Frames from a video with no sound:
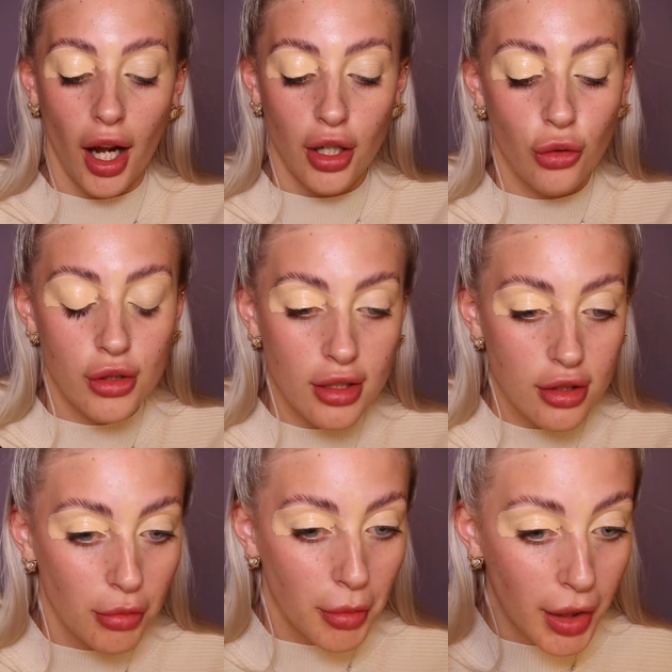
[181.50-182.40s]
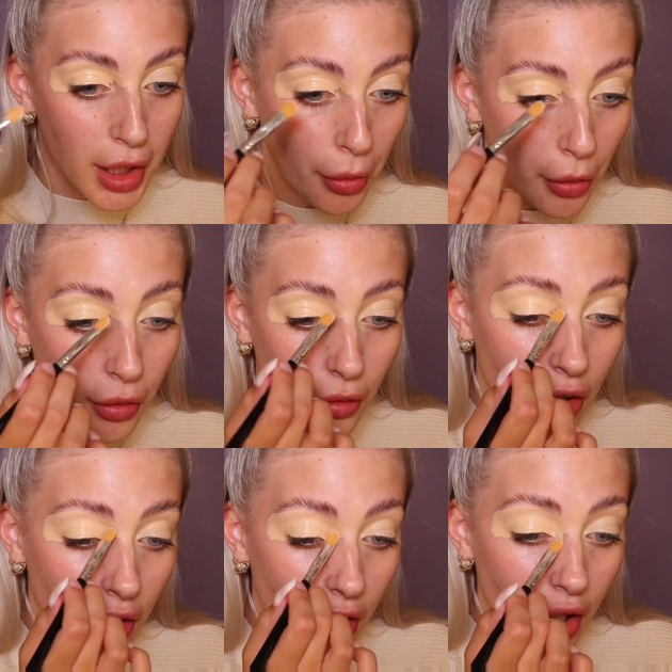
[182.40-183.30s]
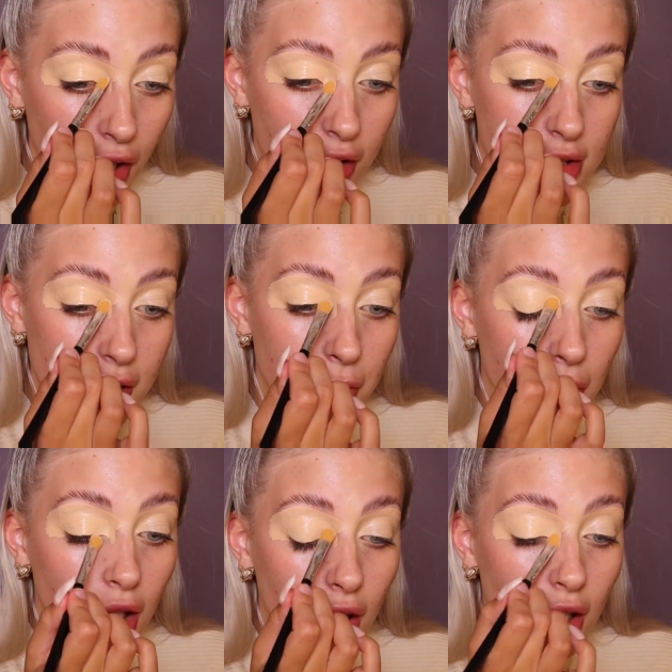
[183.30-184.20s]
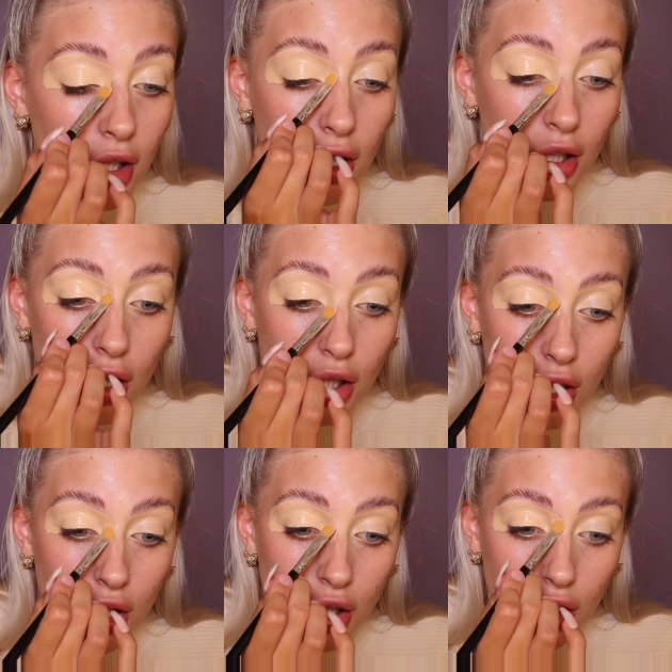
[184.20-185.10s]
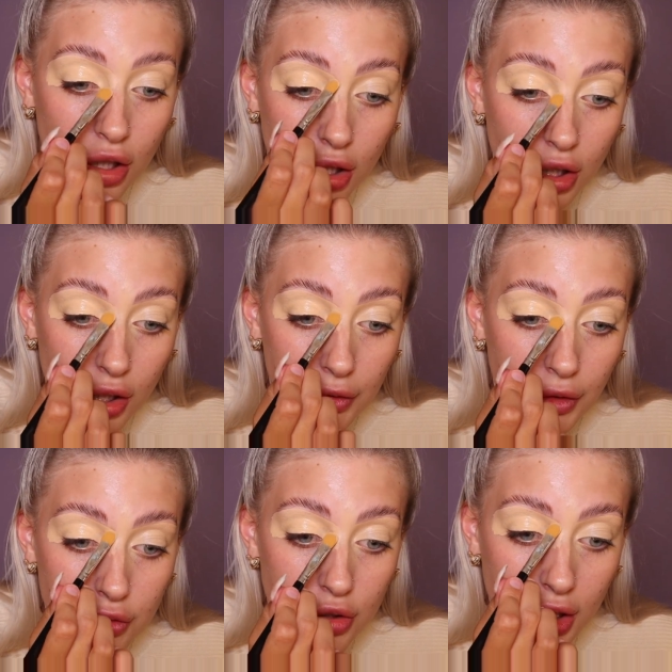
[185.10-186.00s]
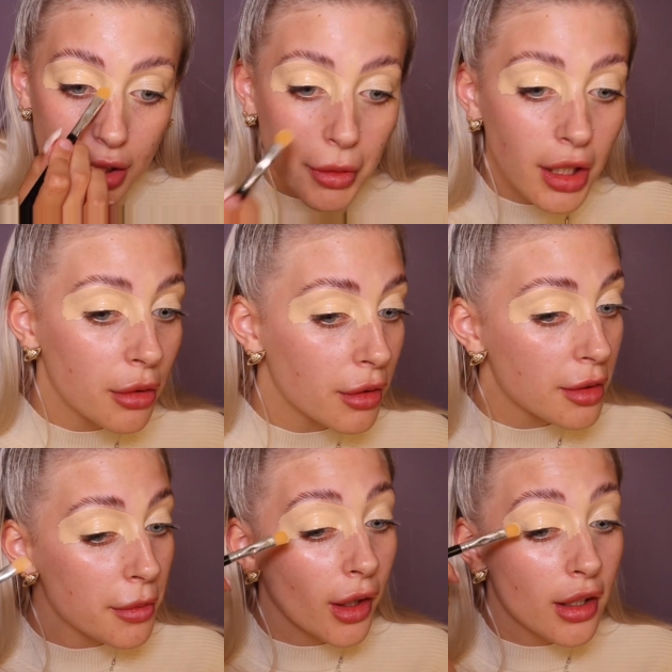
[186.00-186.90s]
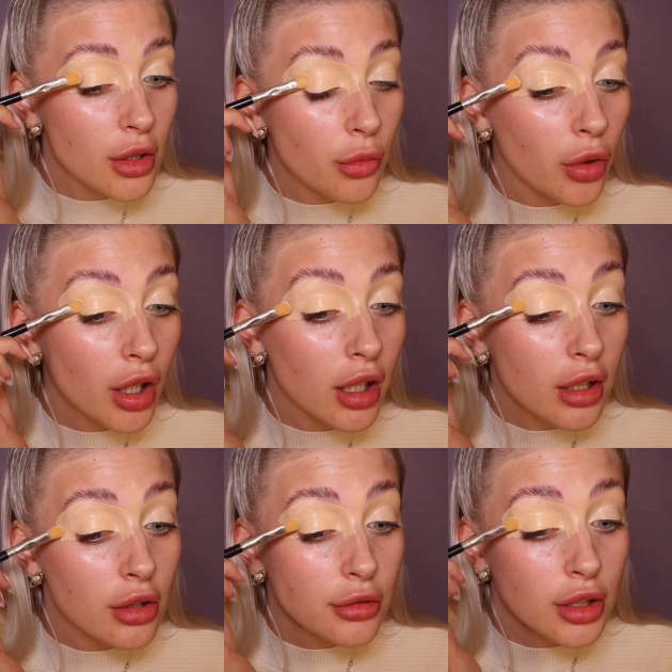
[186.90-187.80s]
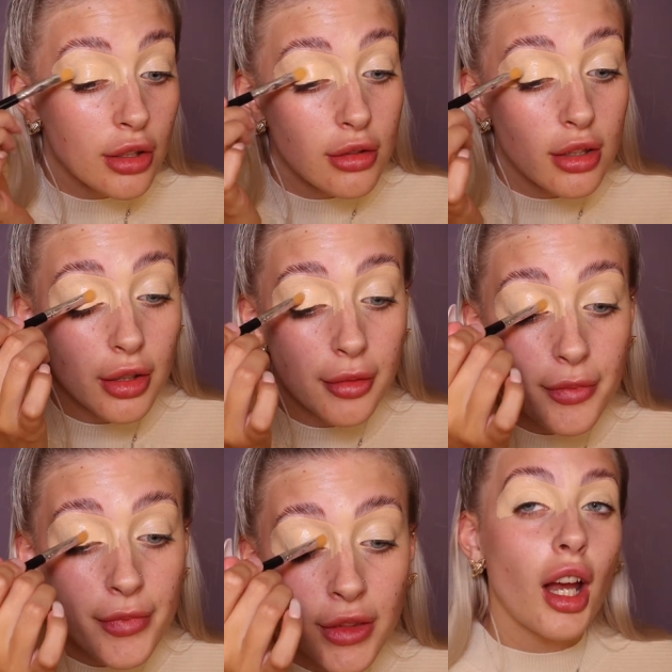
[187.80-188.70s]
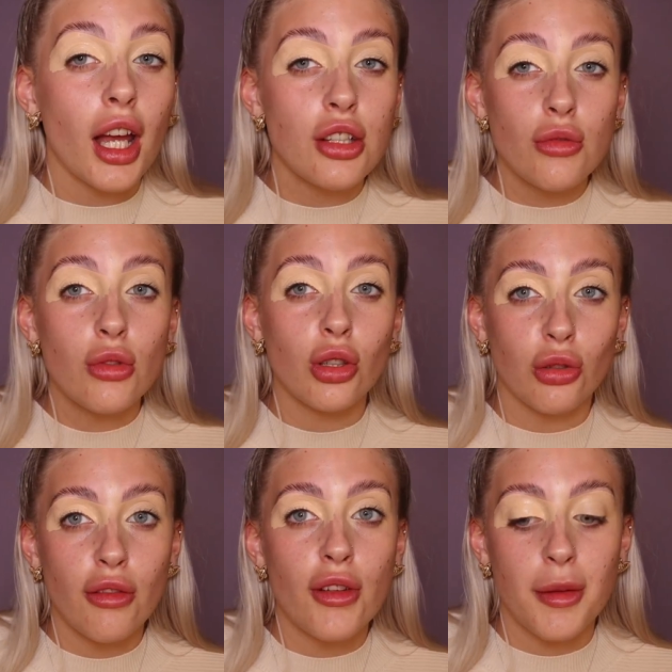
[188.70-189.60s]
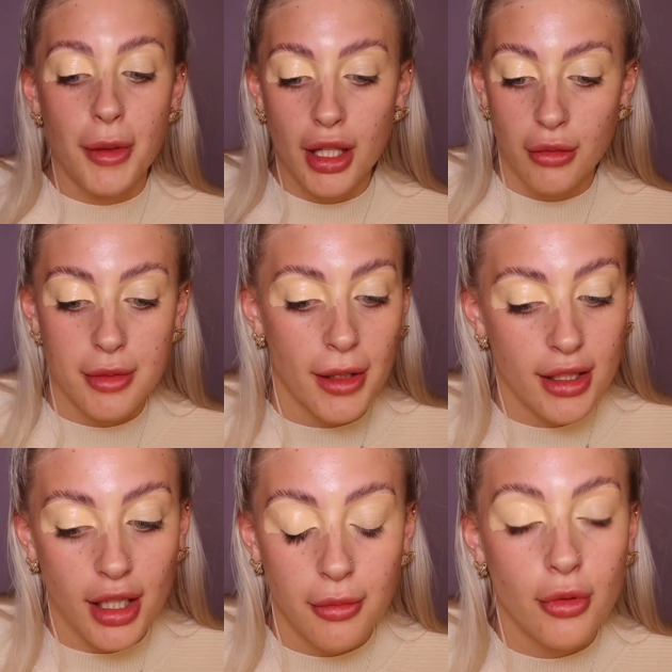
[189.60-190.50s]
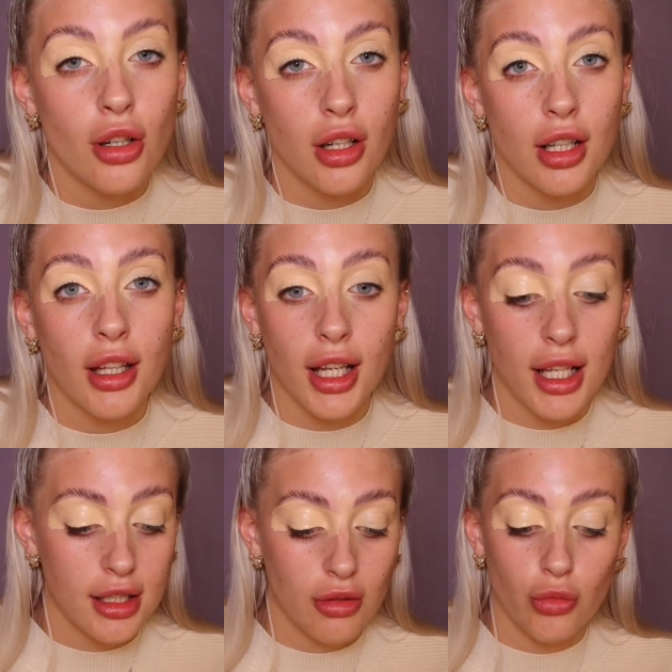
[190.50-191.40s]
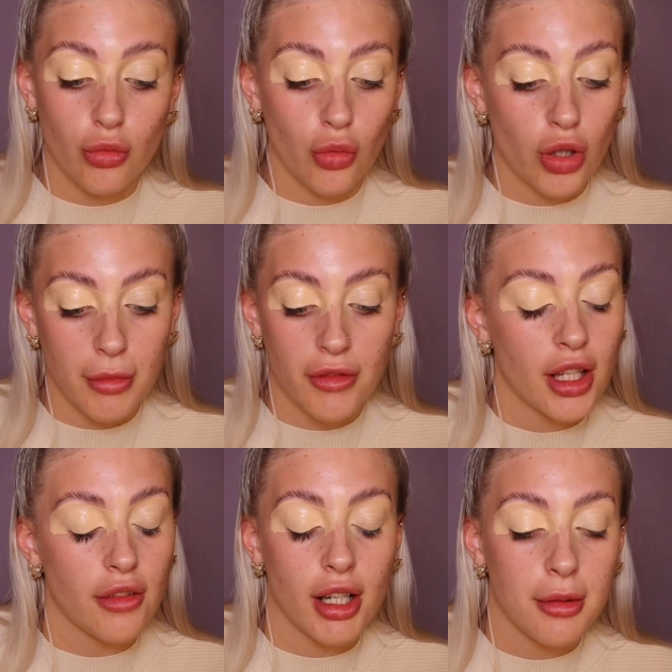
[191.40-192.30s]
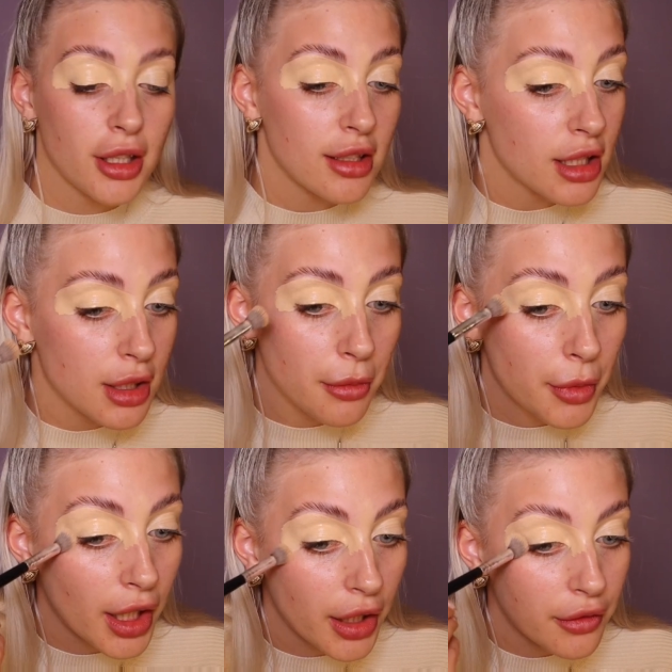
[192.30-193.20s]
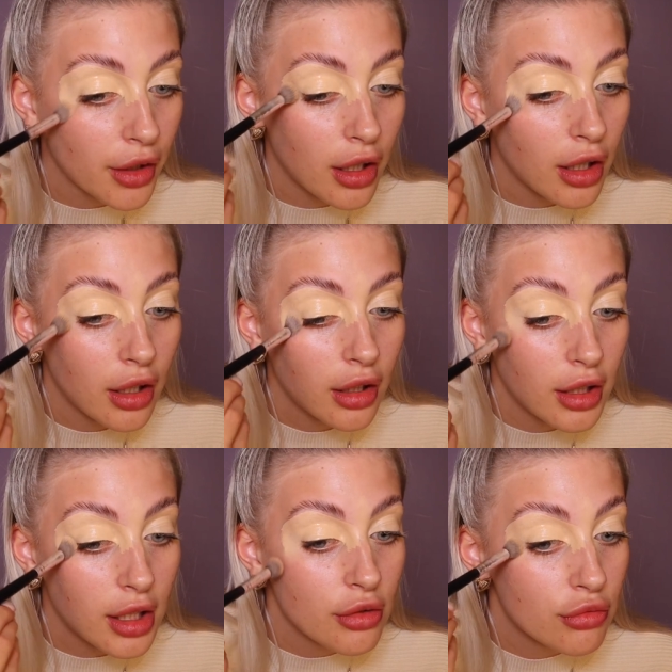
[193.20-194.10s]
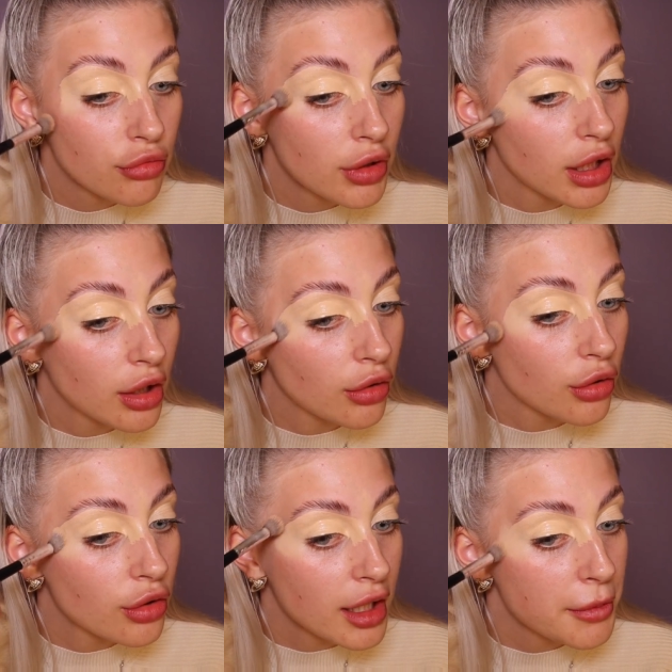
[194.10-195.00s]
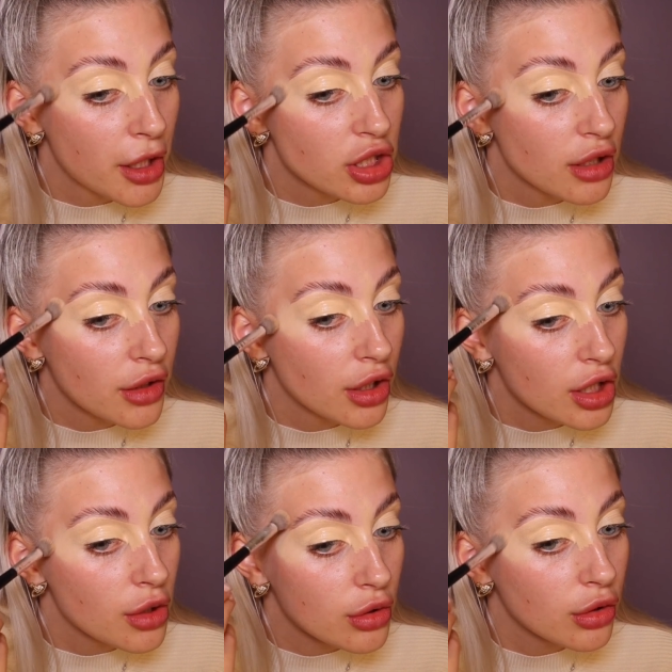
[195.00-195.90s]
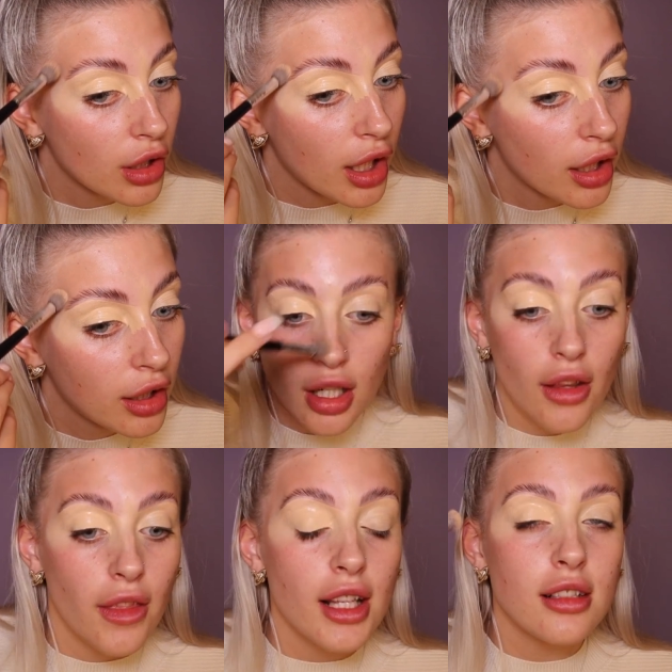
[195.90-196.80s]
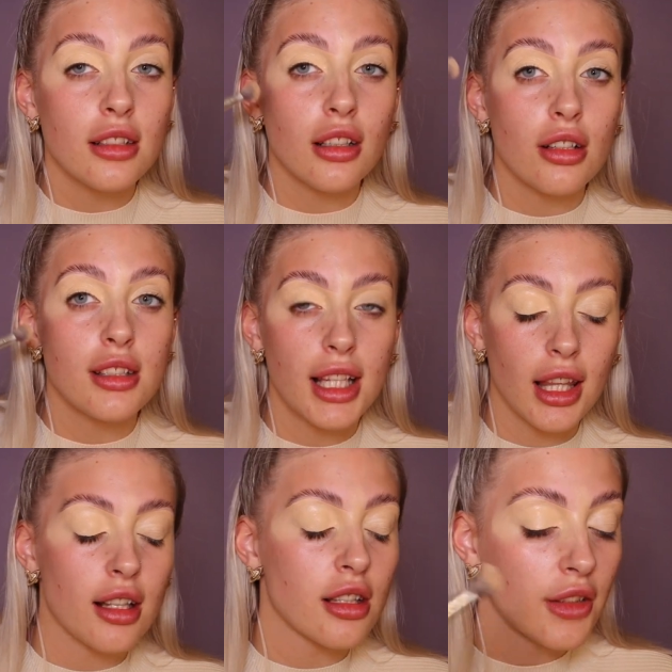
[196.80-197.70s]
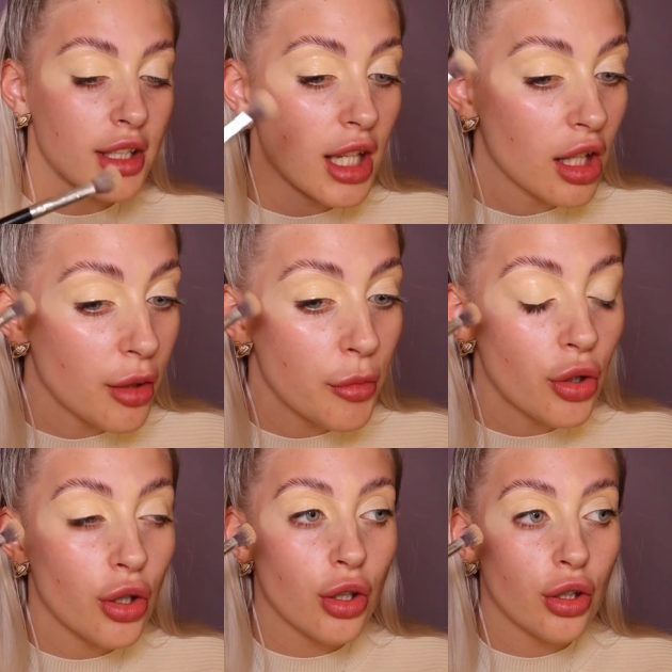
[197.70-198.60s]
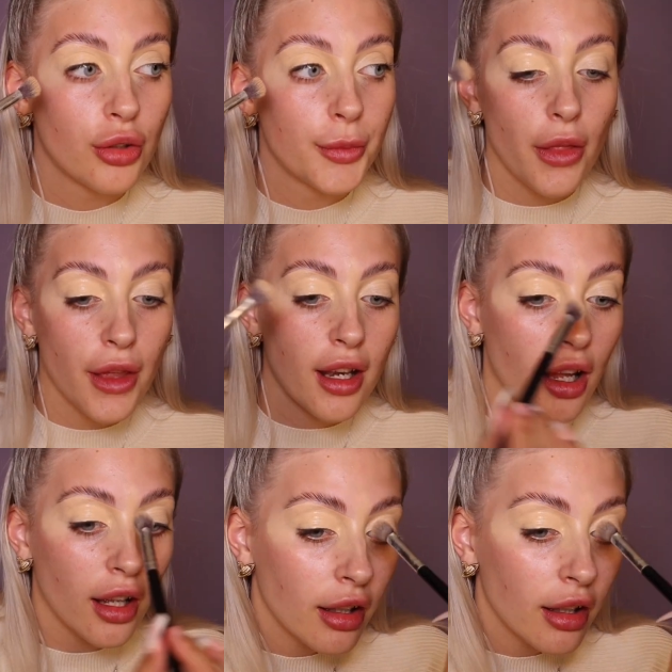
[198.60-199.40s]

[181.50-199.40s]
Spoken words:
I always get so many people asking me if I've tried the P. Louise base and why I don't use it. I do love the P. Louise base, like, I'm not going to lie, it's one of my favourite eye bases by far. It is really good, especially if you're going to use colour. This concealer is obviously a lot more thinner.